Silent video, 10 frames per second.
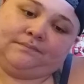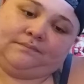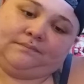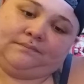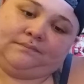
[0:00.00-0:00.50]

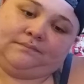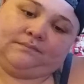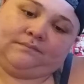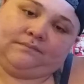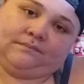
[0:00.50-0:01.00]

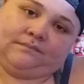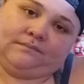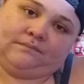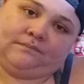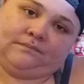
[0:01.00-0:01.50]

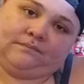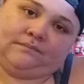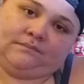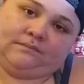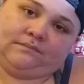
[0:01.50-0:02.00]

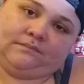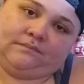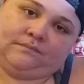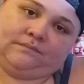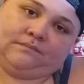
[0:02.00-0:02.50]

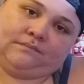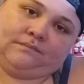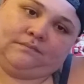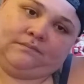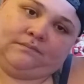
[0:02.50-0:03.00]

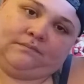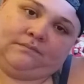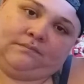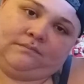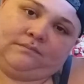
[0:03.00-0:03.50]

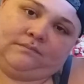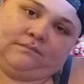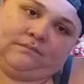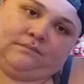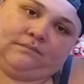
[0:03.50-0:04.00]

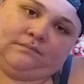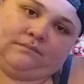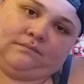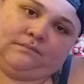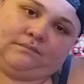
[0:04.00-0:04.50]

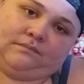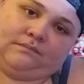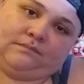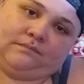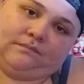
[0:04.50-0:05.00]

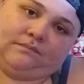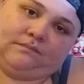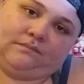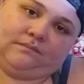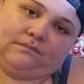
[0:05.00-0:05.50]

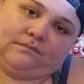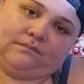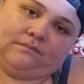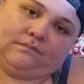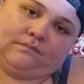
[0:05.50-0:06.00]

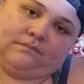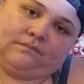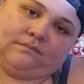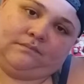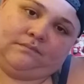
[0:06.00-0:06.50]

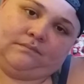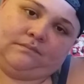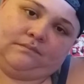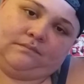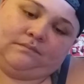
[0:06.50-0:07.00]

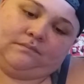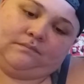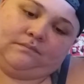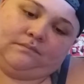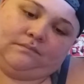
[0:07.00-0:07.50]

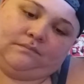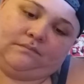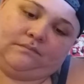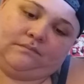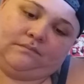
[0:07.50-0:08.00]
The person shown says nothing.